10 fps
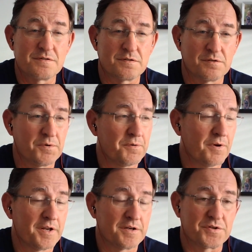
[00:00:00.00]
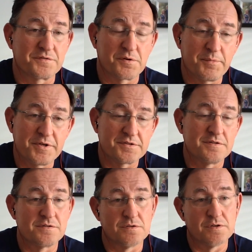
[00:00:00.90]
you're rerunning
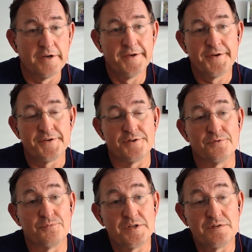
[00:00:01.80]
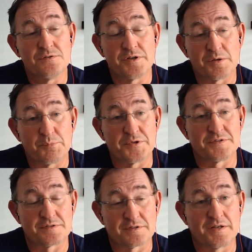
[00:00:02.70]
transformations, you're redoing
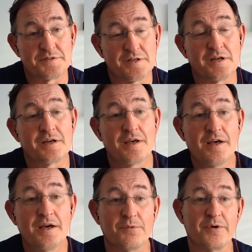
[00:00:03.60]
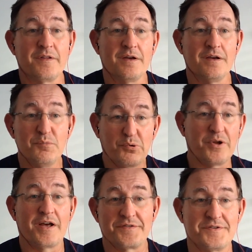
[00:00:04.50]
business logic where the input
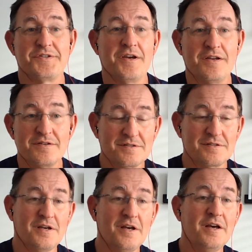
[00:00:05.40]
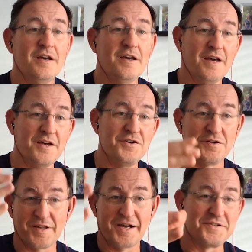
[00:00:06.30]
hasn't changed and the
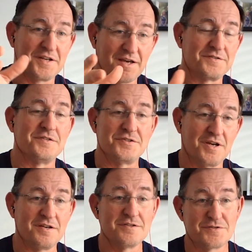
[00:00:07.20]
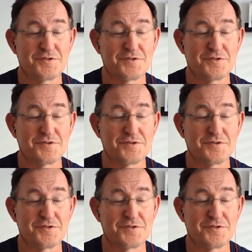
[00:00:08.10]
logic hasn't changed.